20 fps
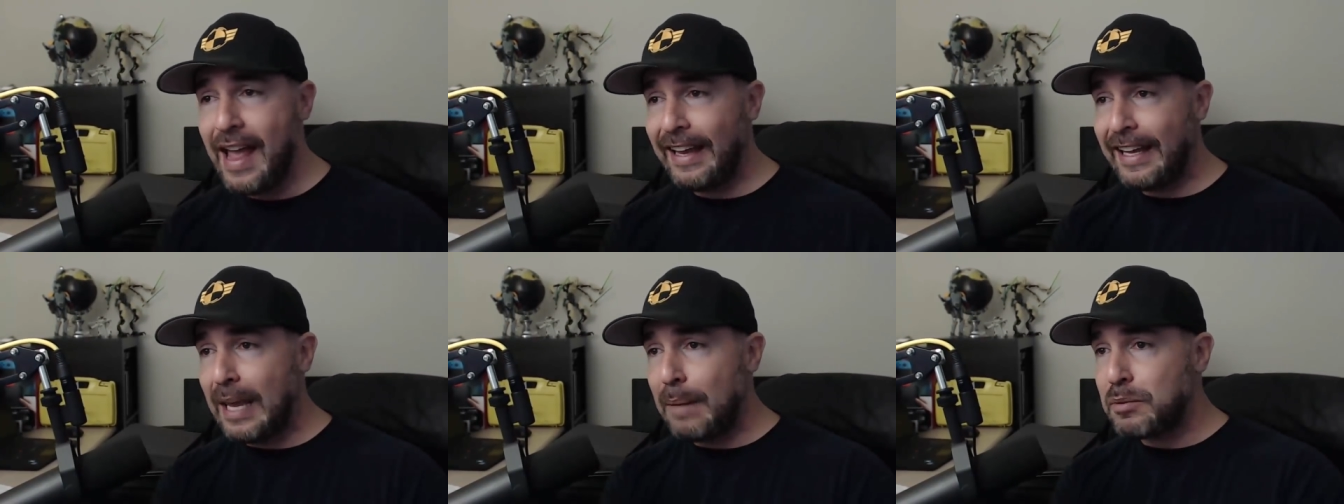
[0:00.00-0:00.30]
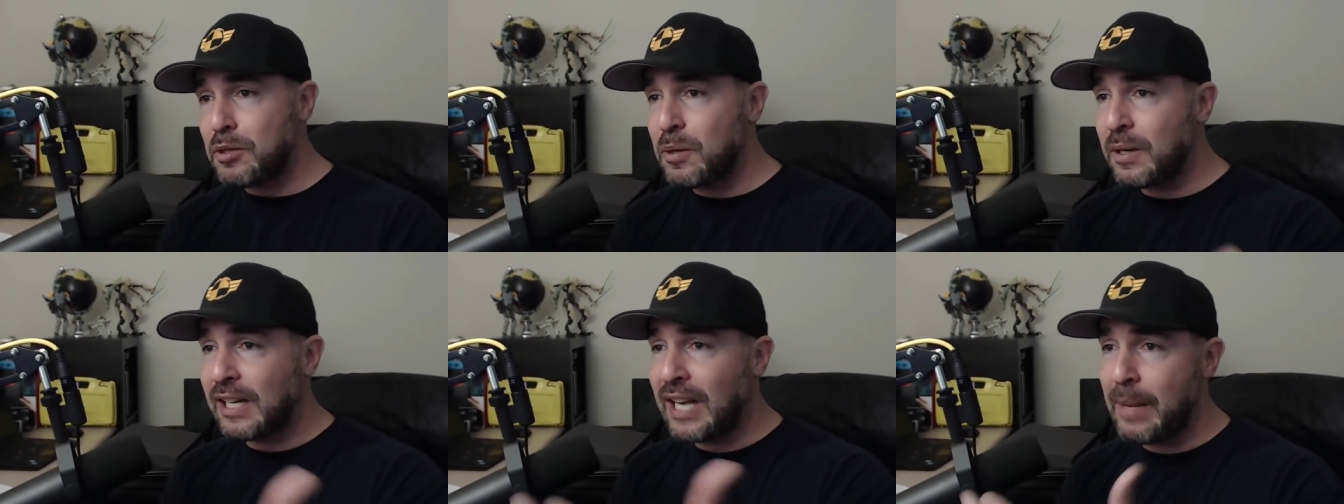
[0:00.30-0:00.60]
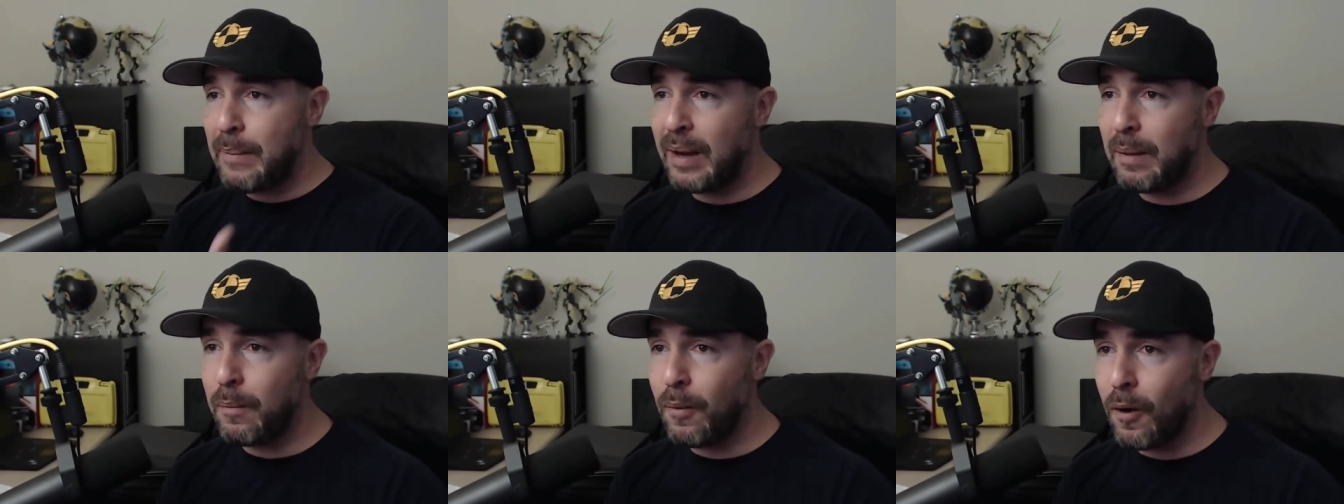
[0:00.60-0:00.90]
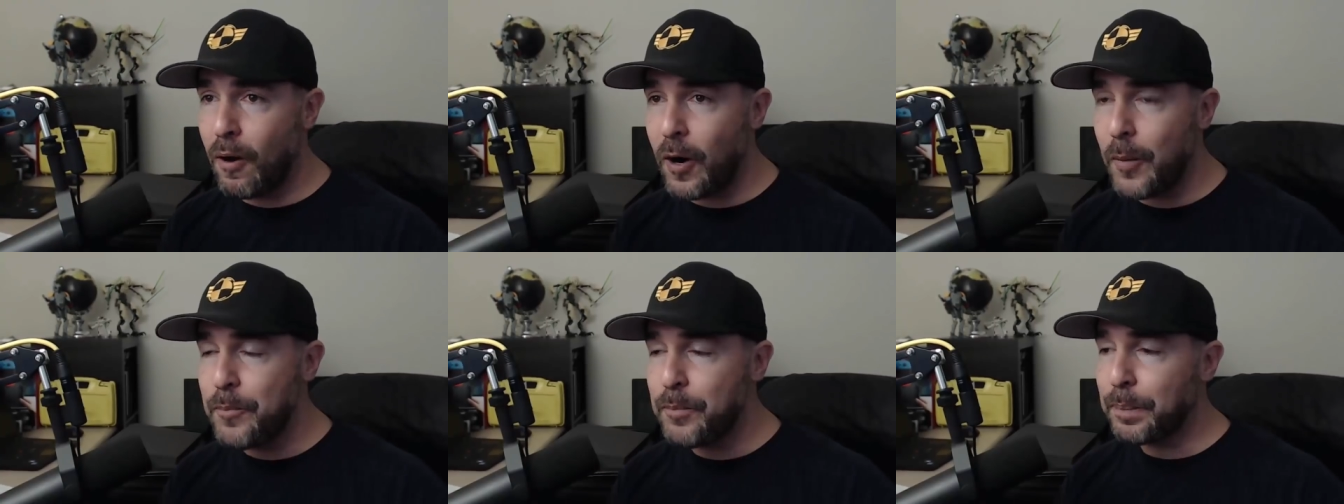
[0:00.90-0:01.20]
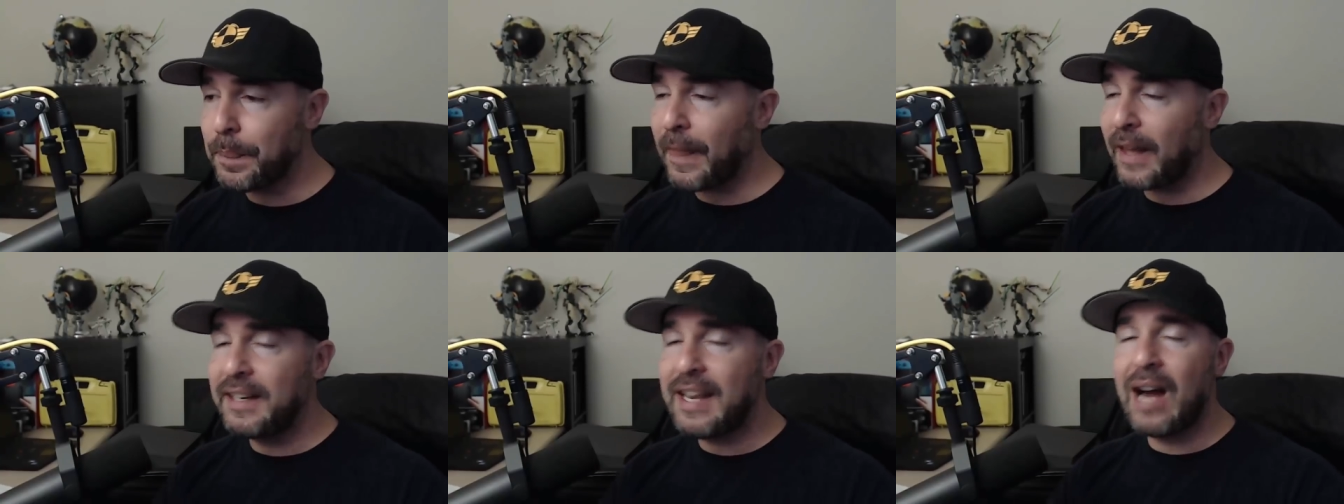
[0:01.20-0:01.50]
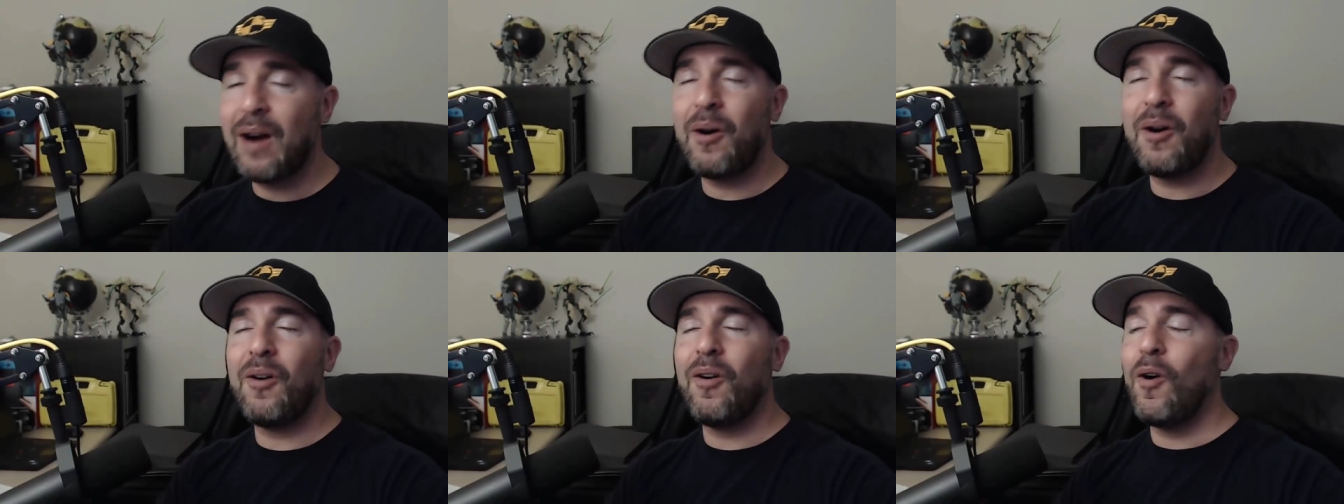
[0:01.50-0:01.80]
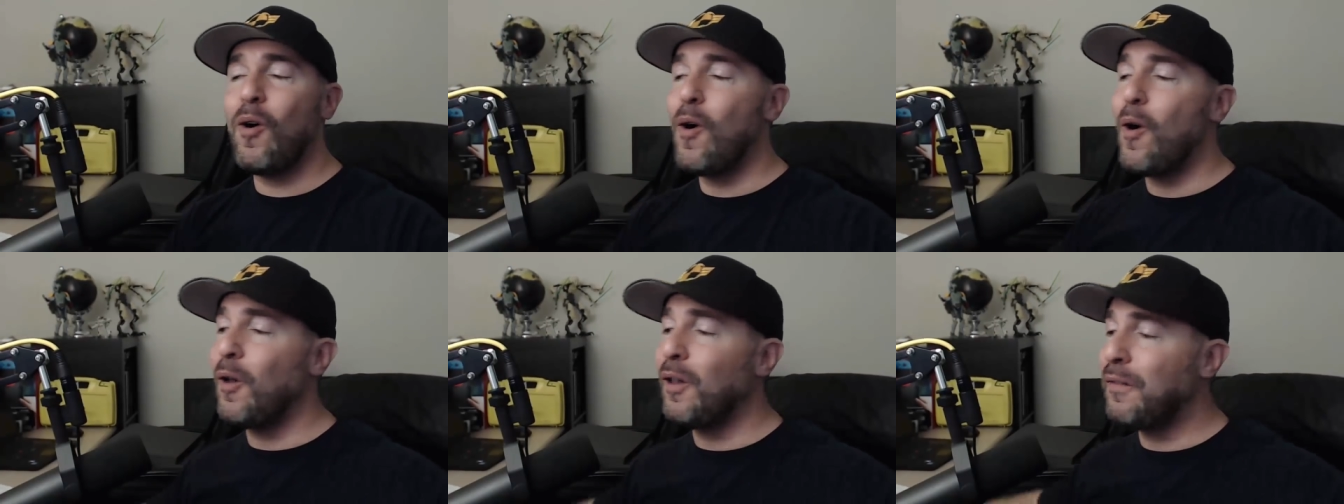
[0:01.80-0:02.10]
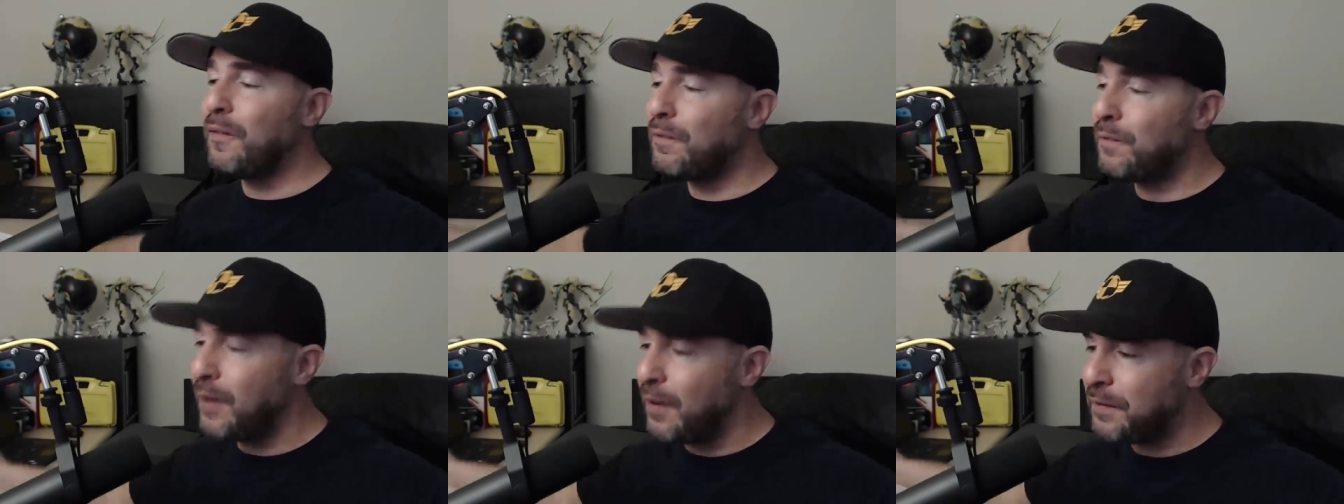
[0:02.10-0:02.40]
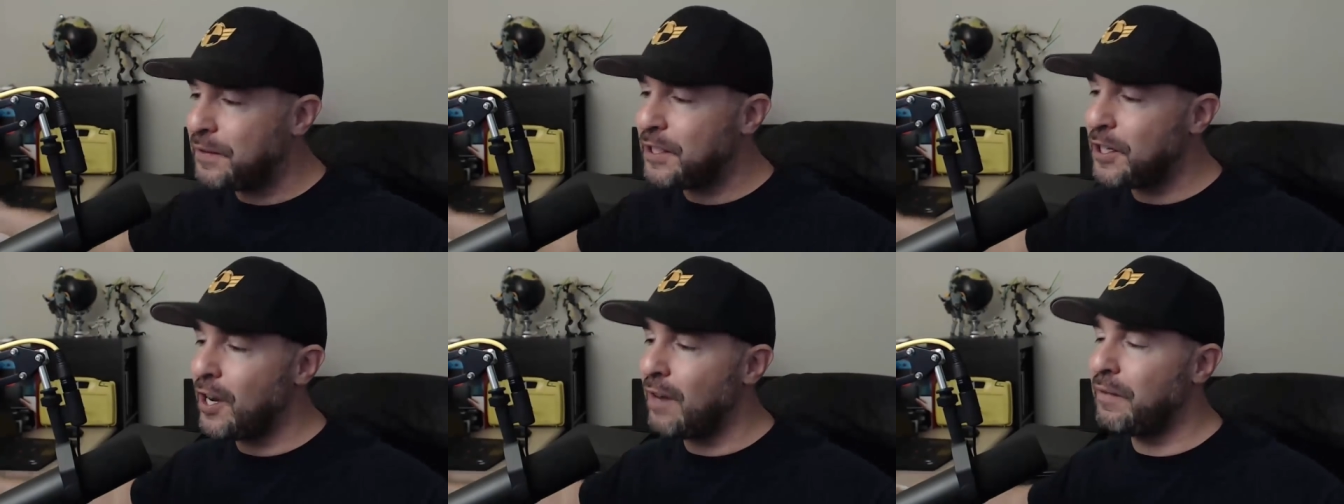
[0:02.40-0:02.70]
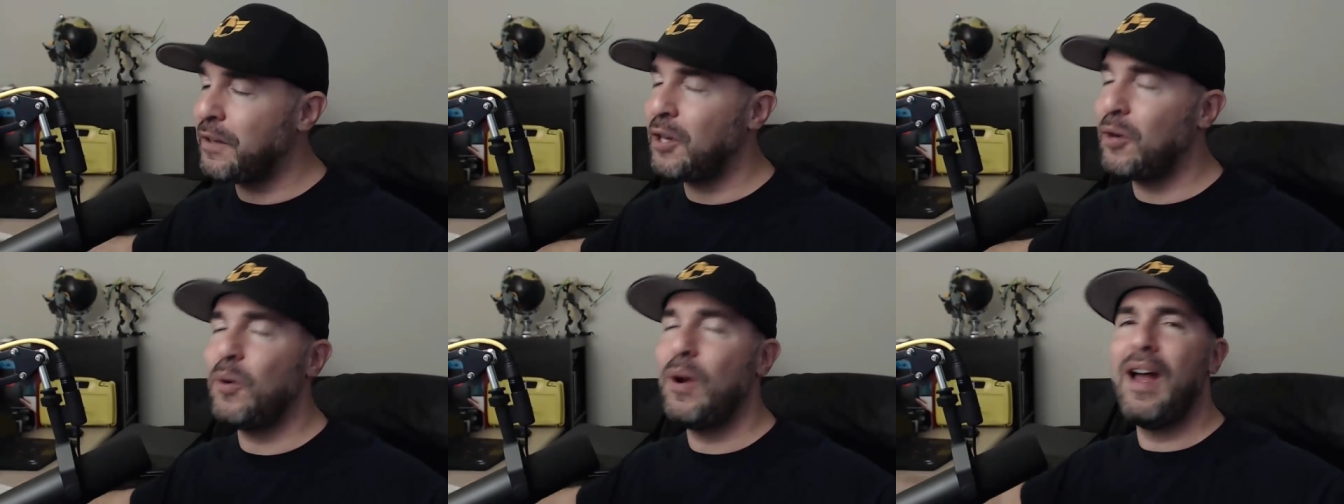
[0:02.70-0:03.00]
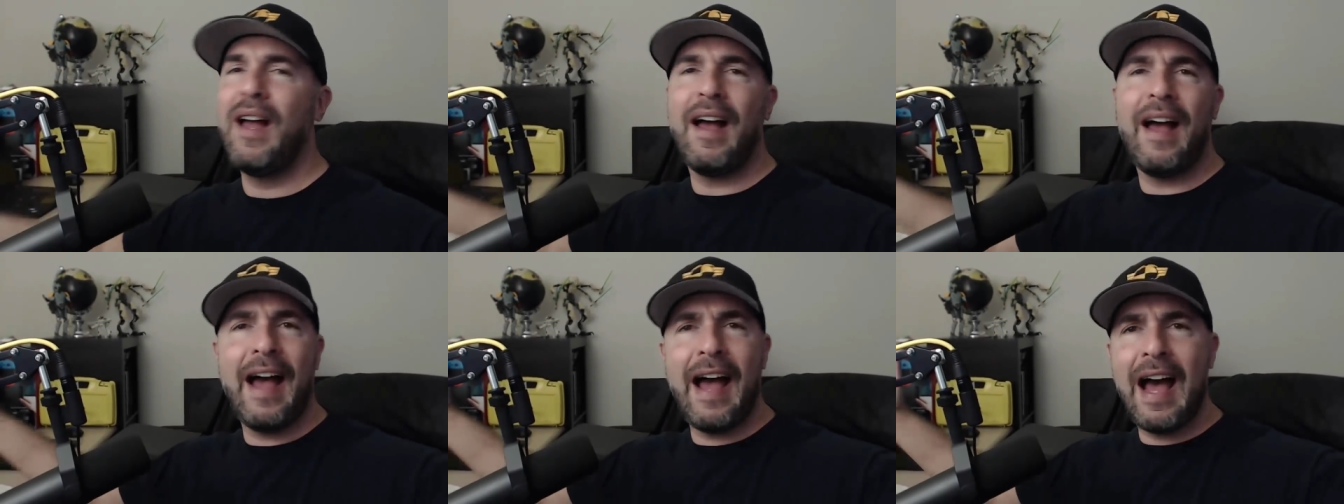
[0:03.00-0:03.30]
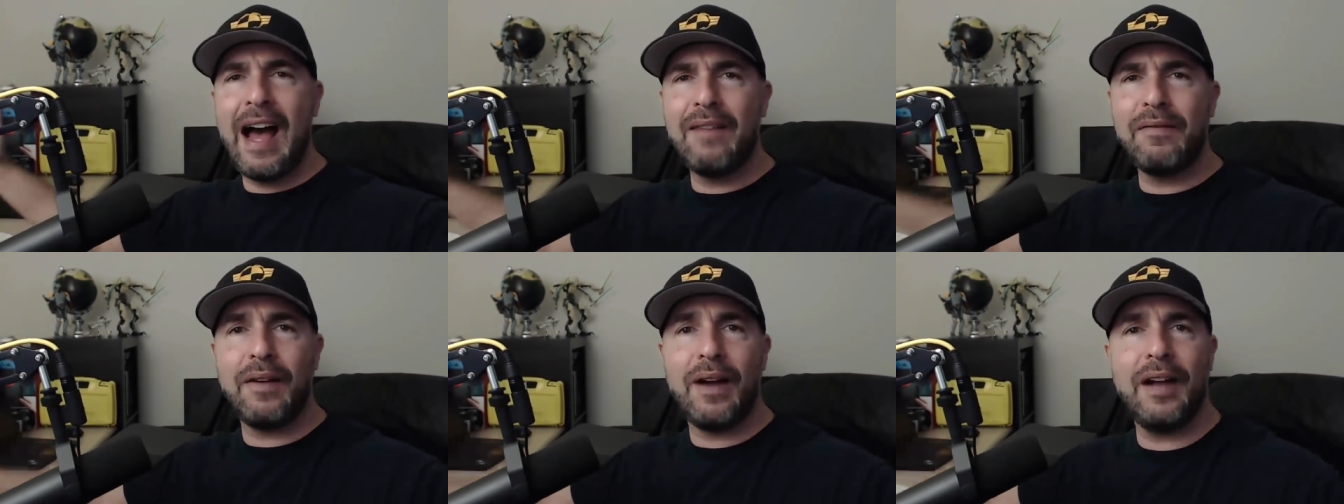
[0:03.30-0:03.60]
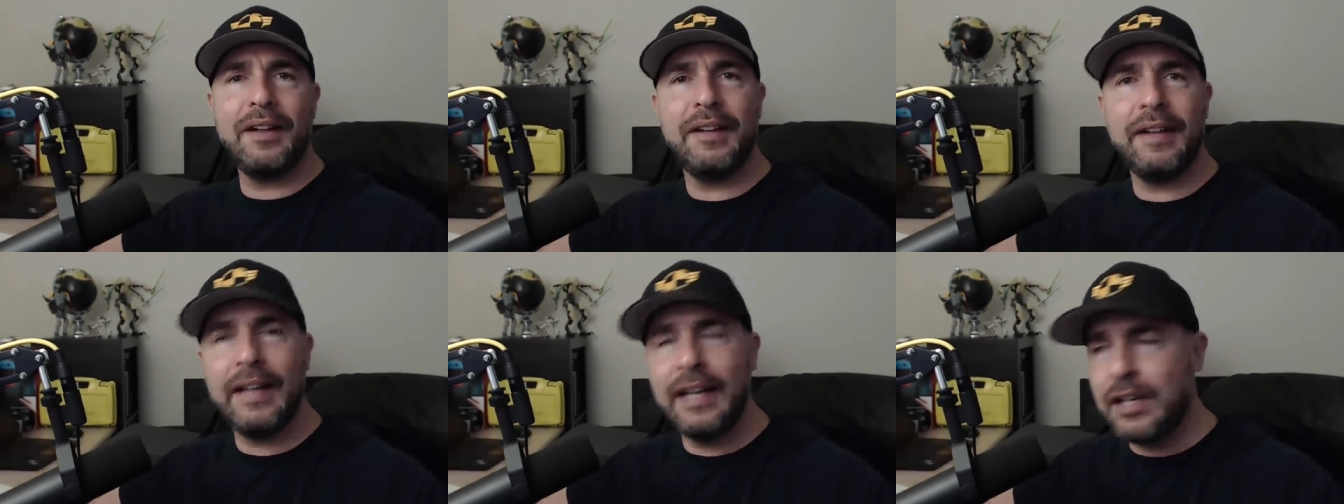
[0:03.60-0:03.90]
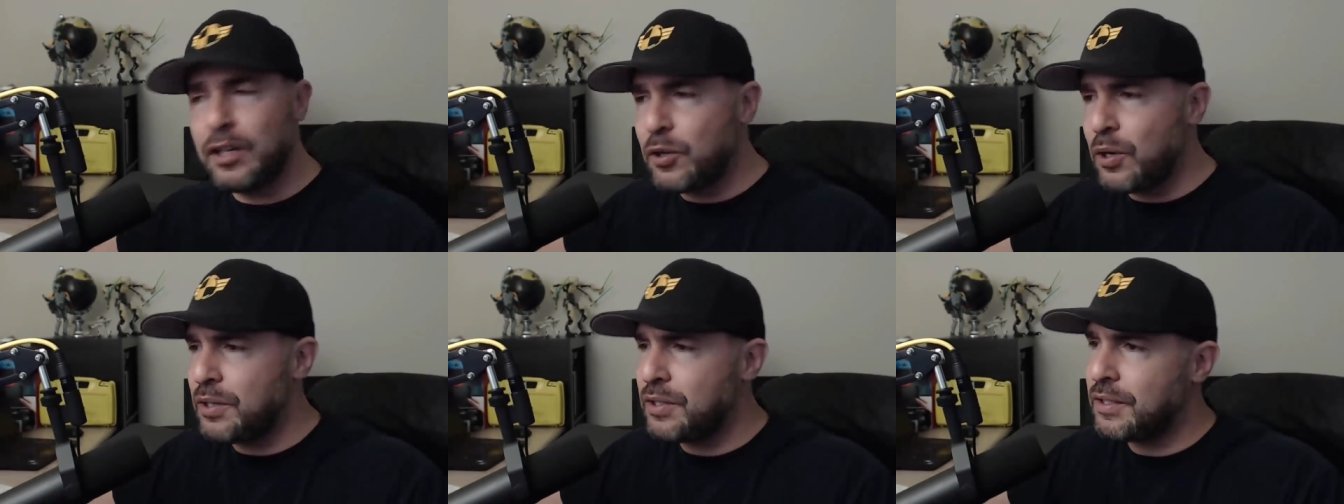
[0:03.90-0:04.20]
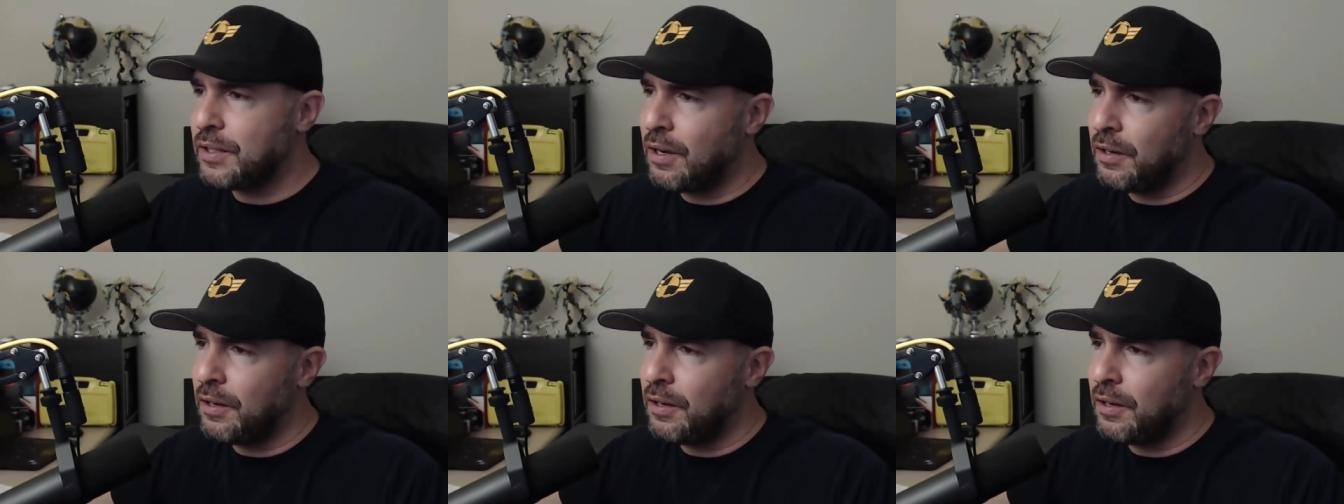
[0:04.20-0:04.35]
and keeps on claiming more? Now all 50 of you have an Idris.